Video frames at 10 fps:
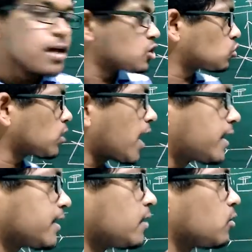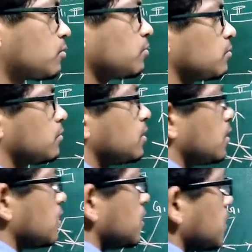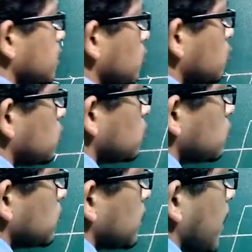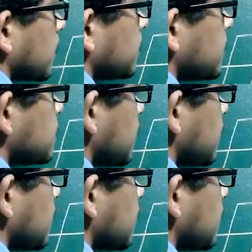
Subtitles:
So light can go like this.